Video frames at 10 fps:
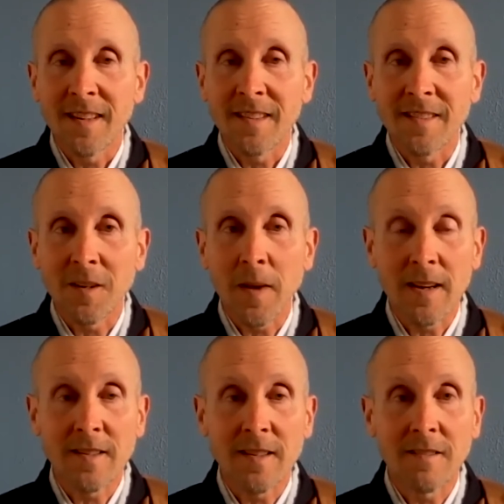in some
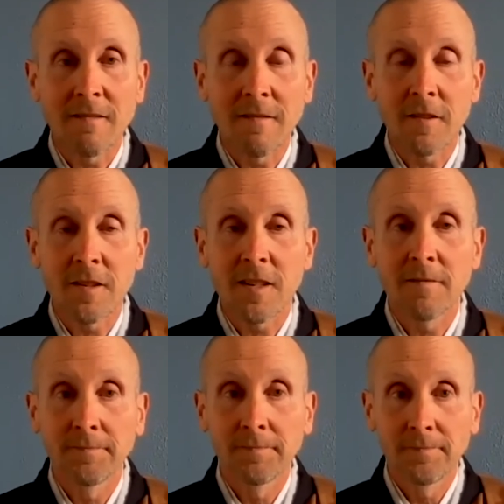ancient
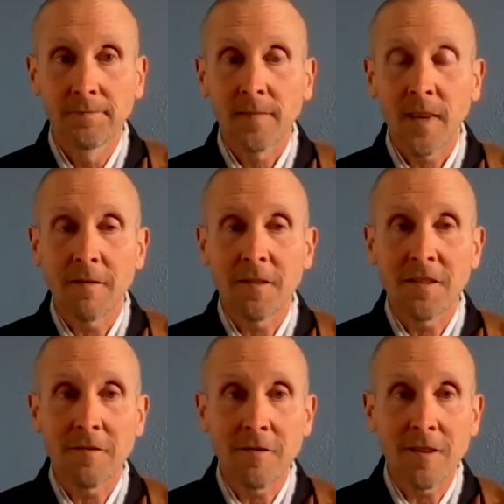version of the
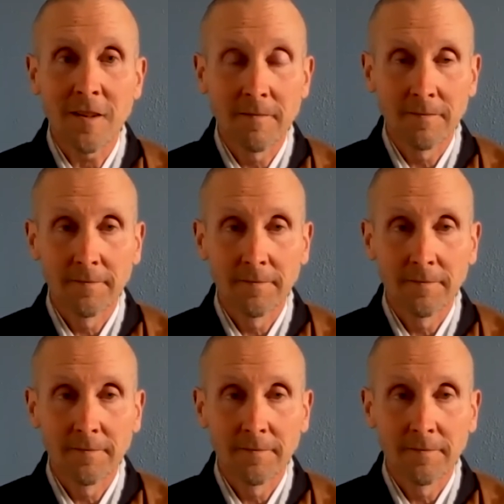sutra.